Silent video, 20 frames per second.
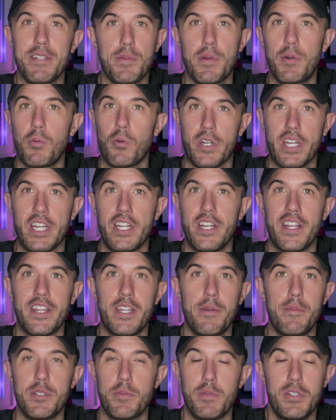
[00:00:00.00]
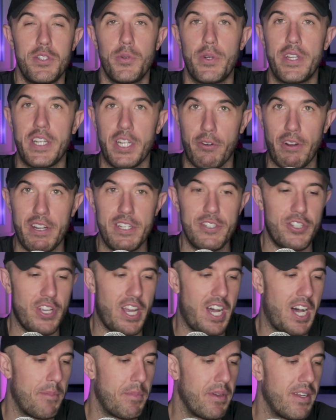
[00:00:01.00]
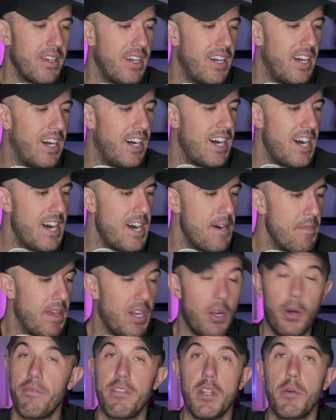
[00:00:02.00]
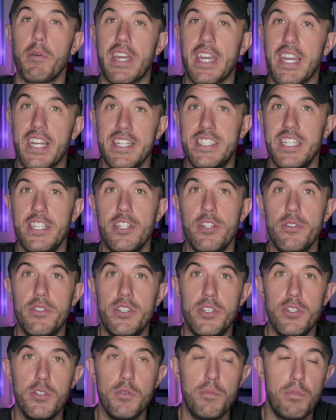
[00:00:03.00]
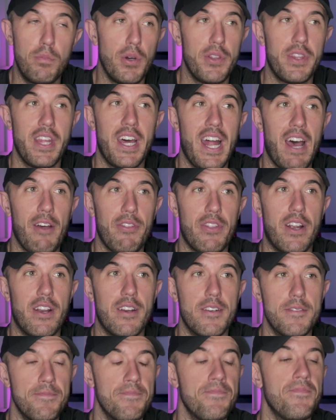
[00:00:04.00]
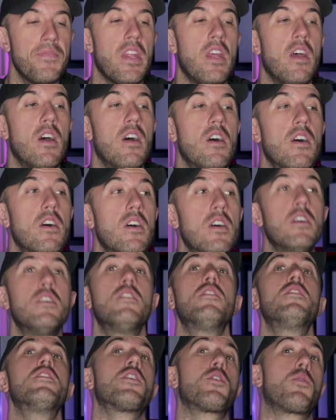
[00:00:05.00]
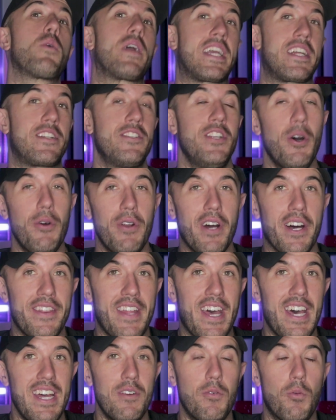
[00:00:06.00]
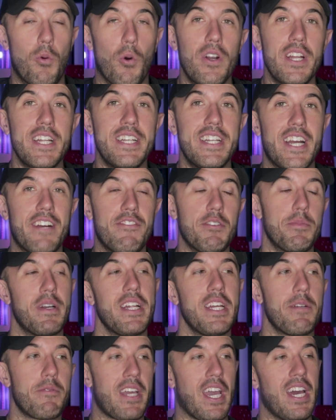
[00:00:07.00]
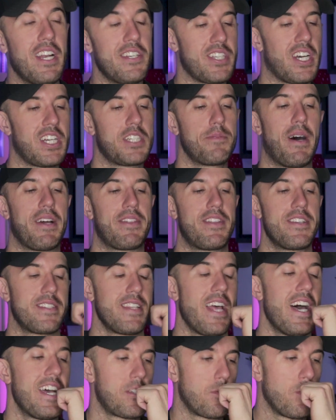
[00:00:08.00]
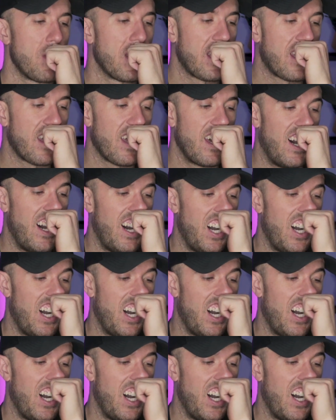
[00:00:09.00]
that's been working on them has been doing a great job. And hopefully we can continue to put that out there. Quick note on that, warning to everybody, and we kind of talked about this last week,